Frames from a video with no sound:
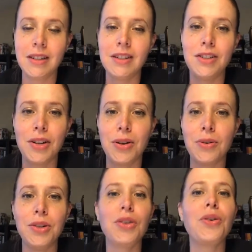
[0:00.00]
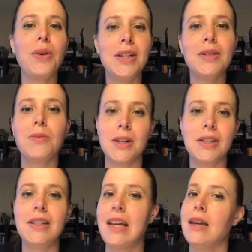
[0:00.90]
So you're going to want
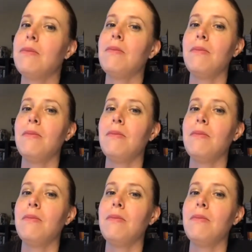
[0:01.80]
to take